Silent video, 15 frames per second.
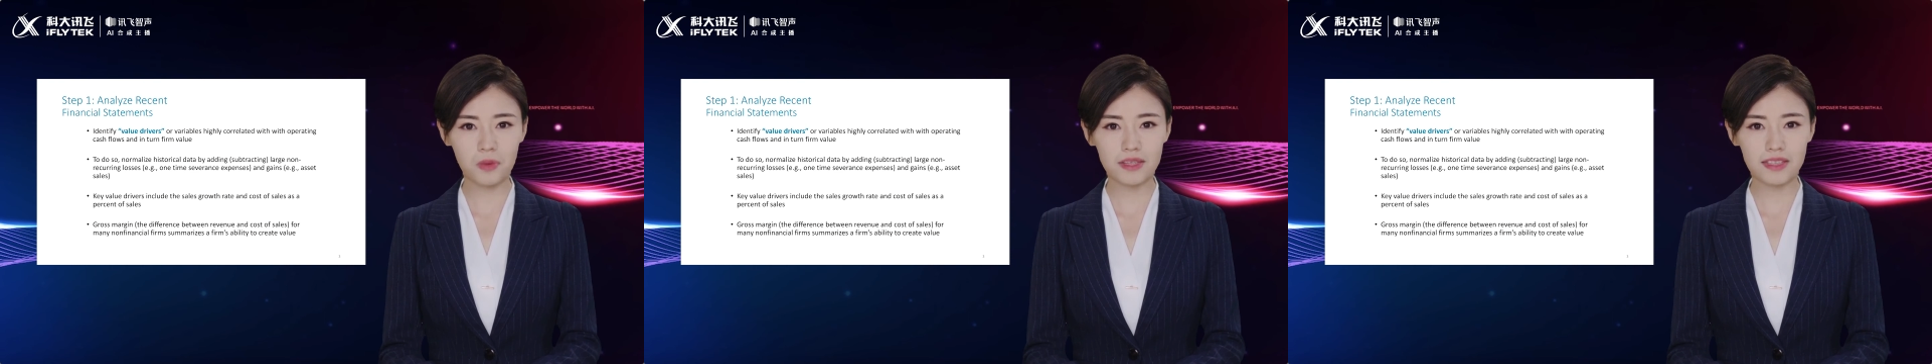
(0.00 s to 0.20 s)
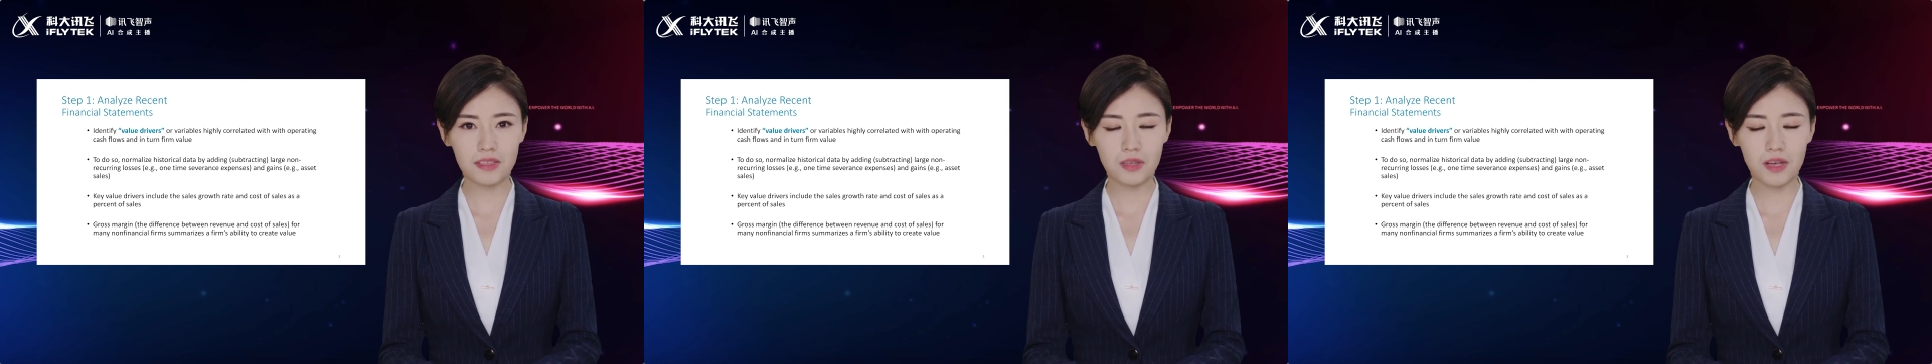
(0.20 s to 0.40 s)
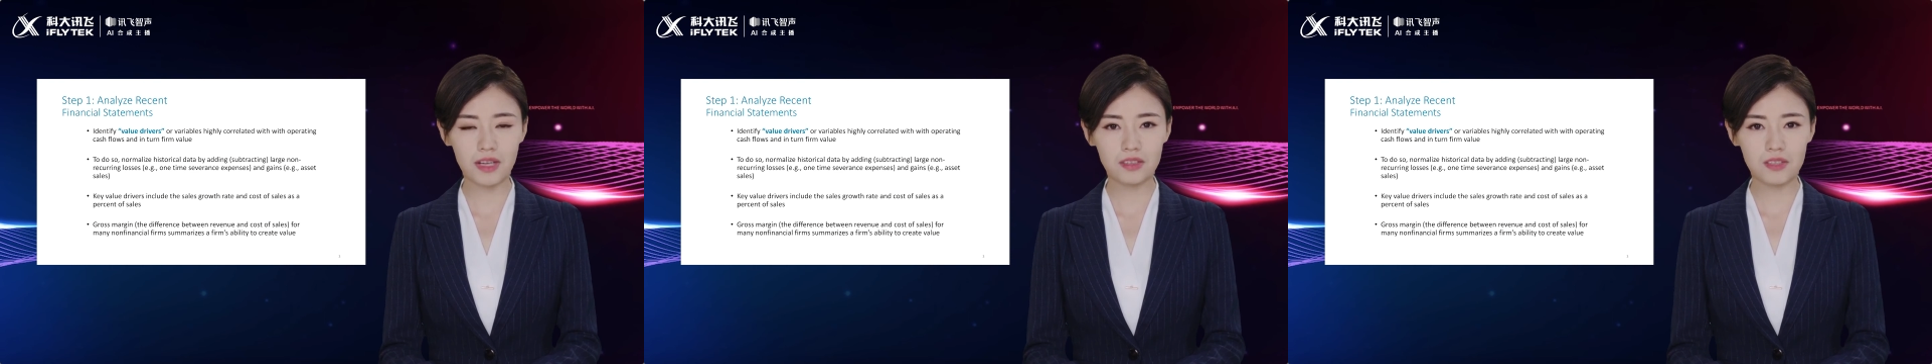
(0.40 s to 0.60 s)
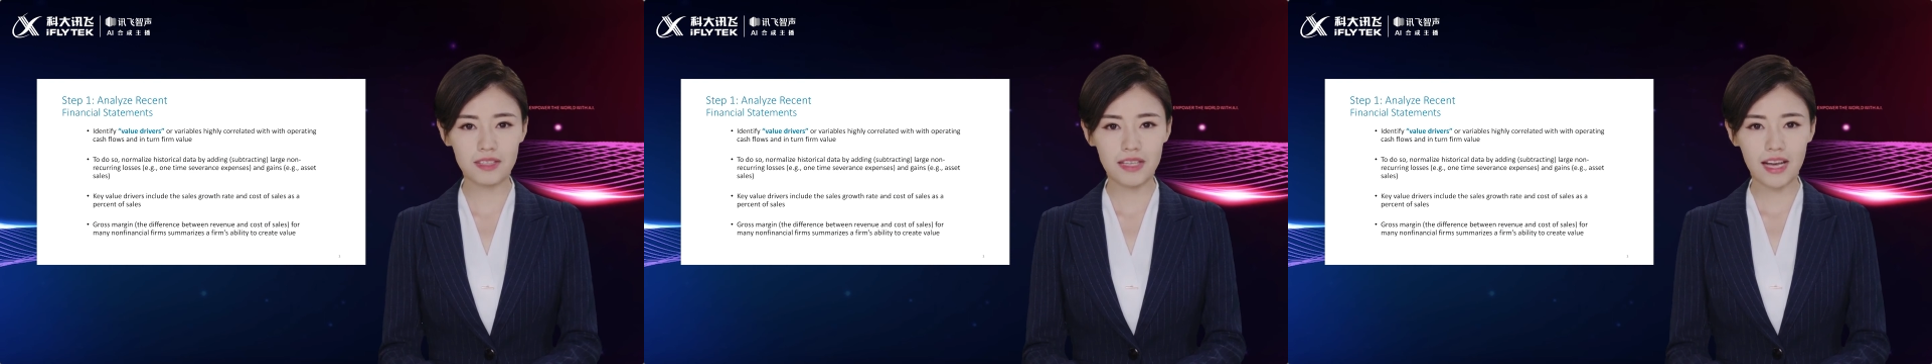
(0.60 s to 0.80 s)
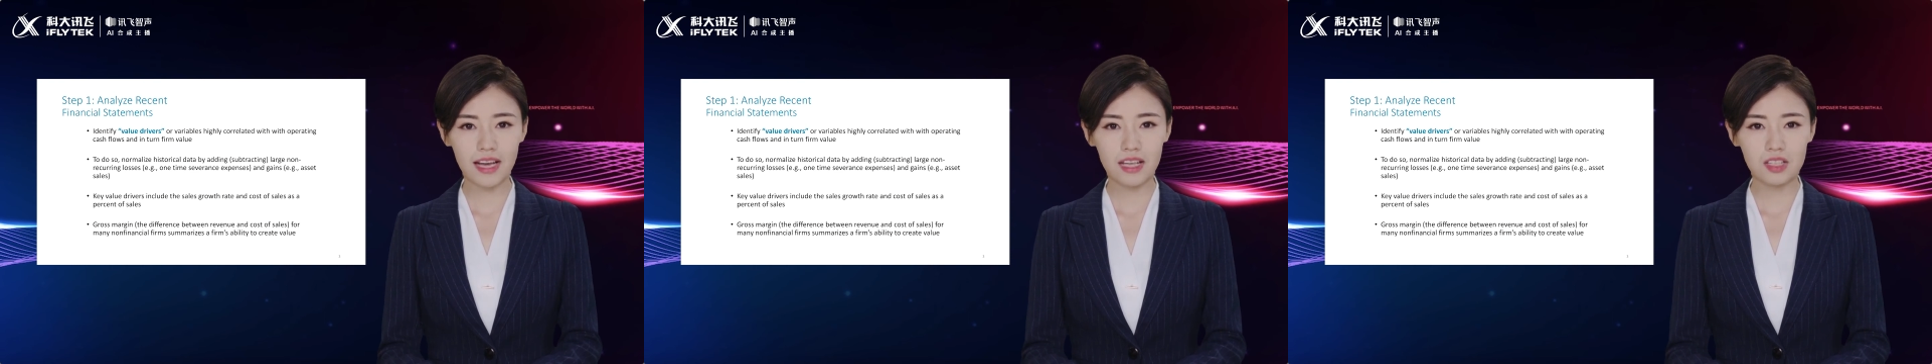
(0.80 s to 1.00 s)
when the
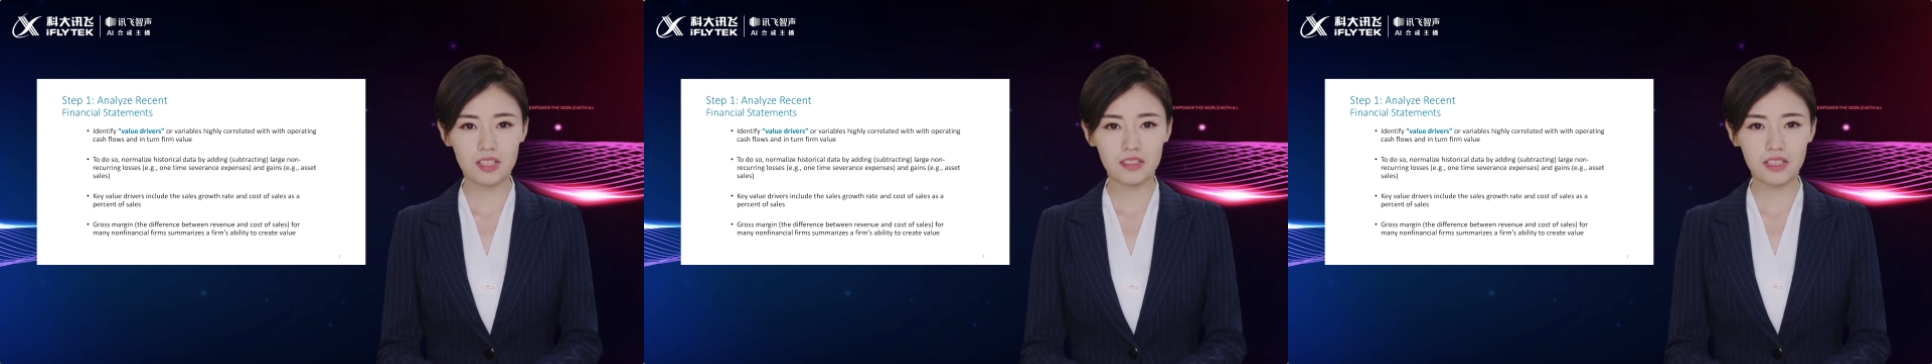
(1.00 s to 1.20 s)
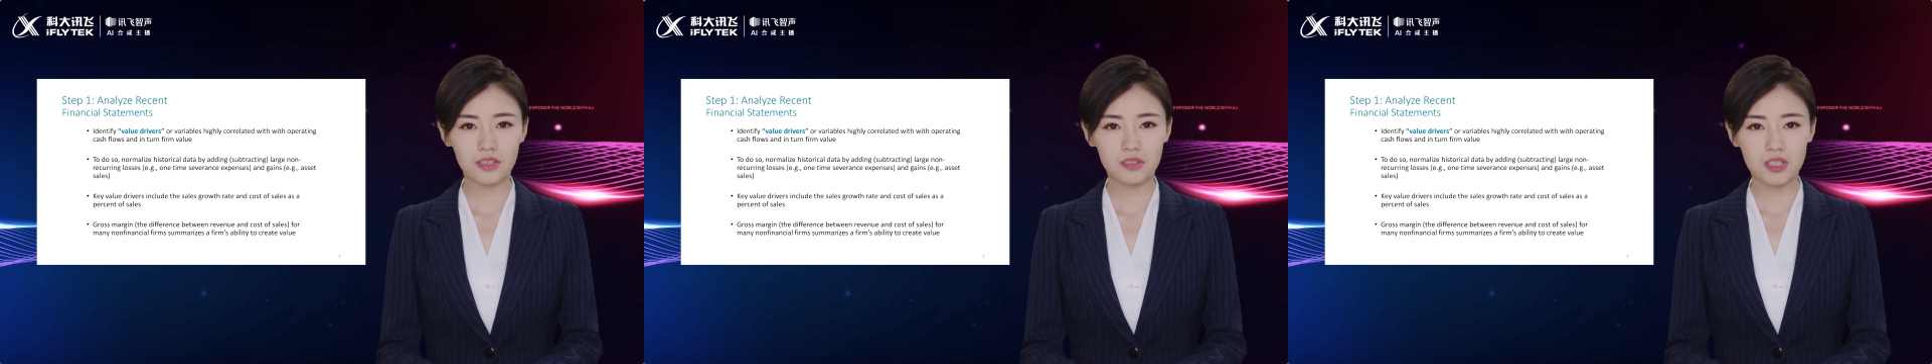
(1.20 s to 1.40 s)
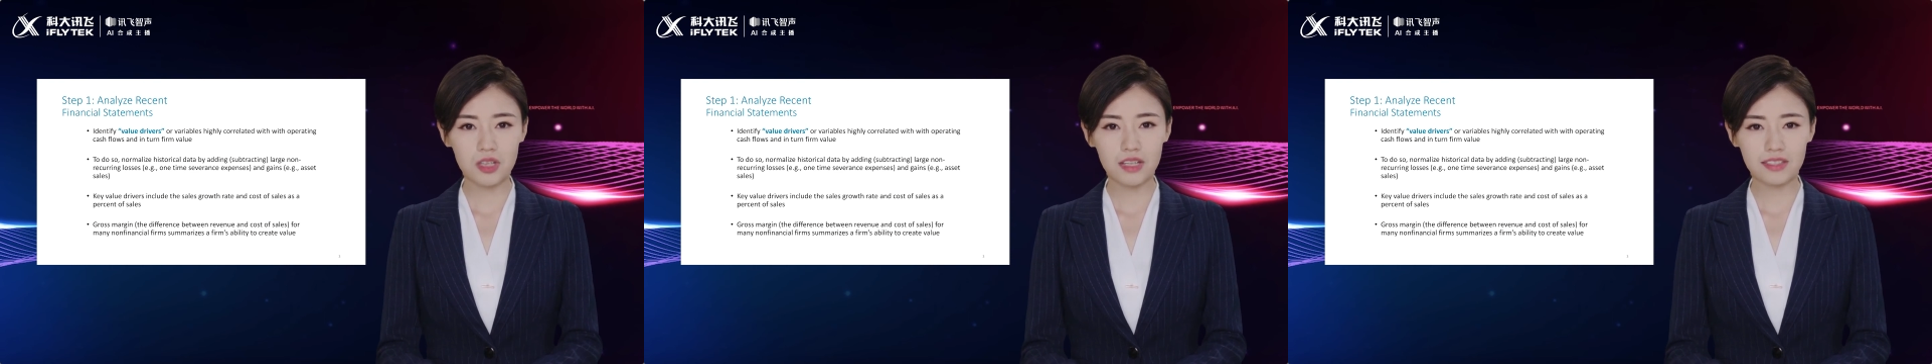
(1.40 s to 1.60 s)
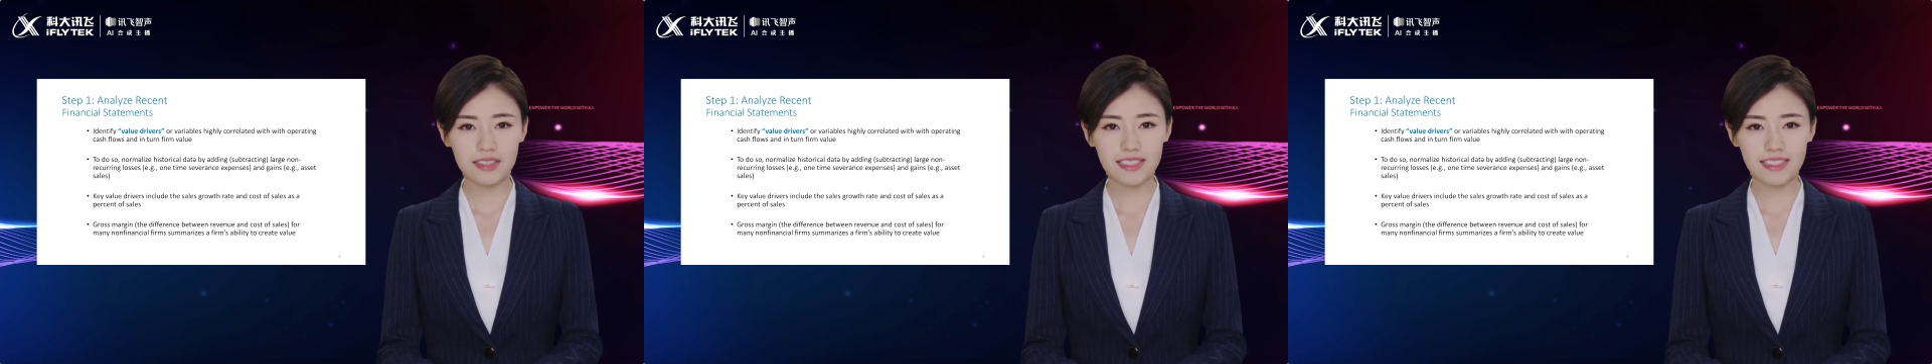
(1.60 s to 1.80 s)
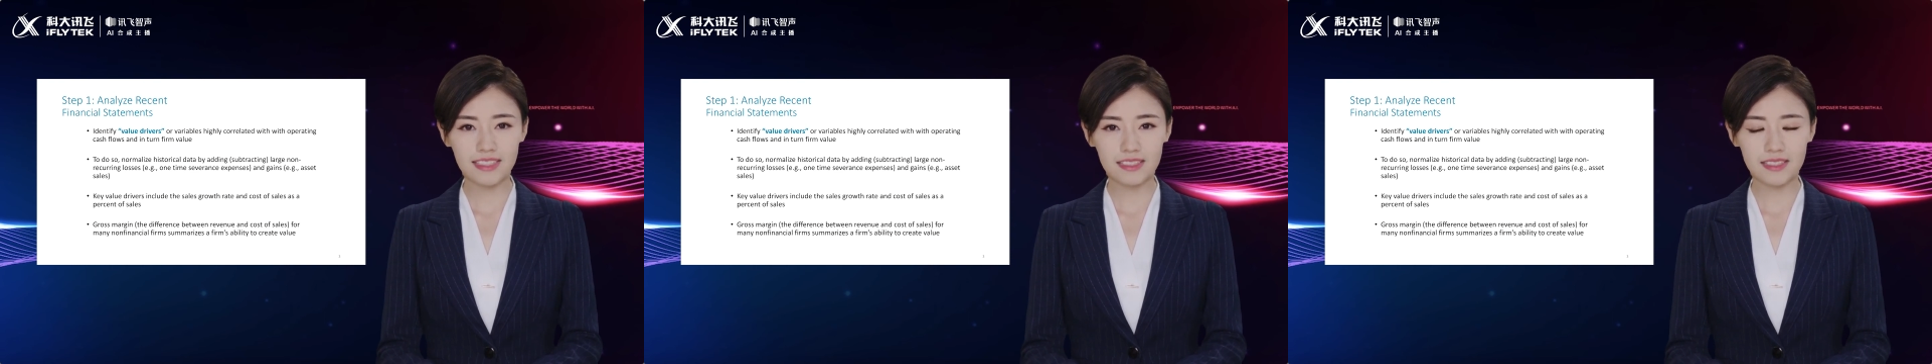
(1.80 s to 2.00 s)
change cash flow
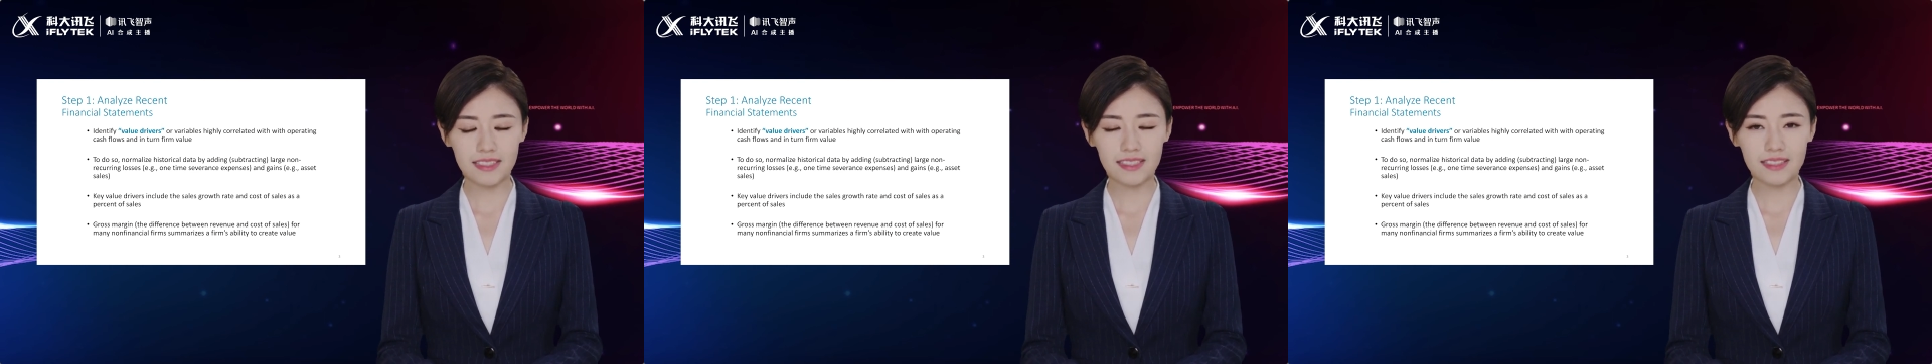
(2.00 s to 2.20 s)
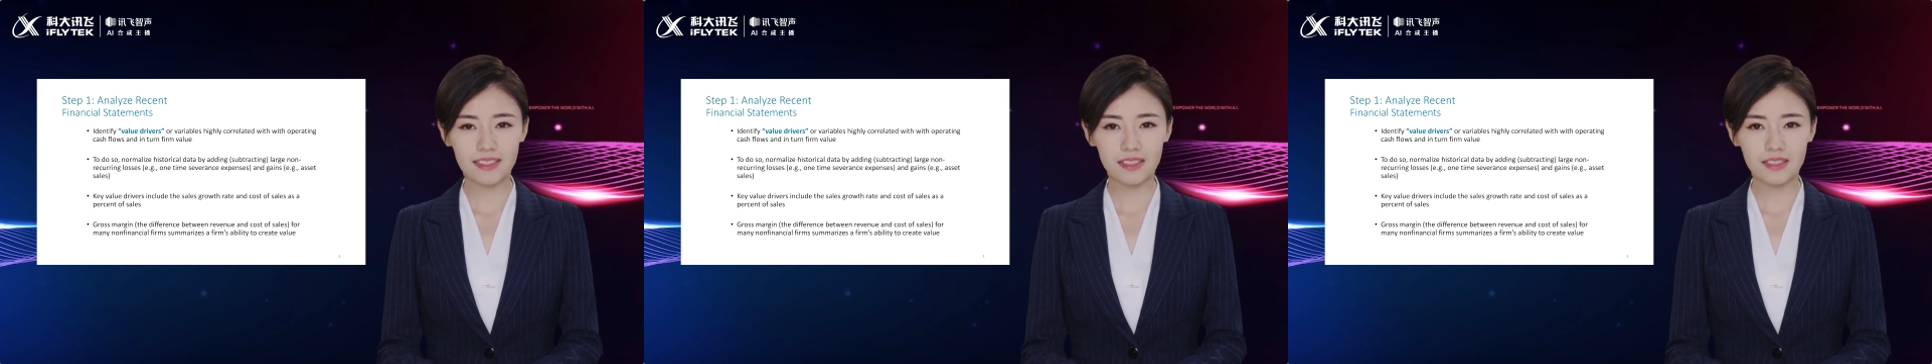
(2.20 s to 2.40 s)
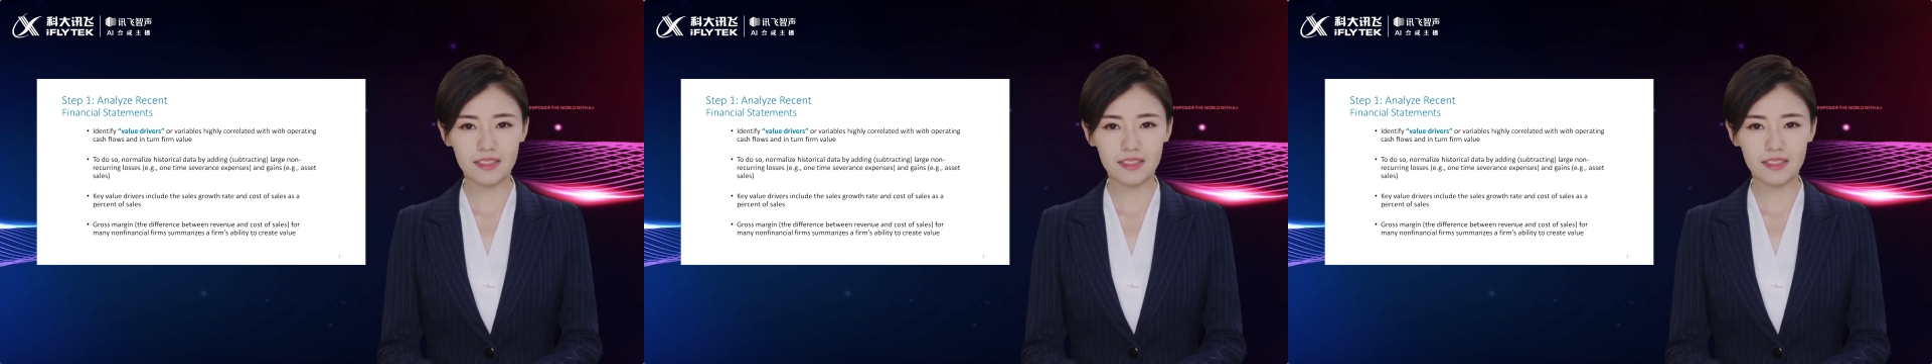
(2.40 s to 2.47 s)
changes.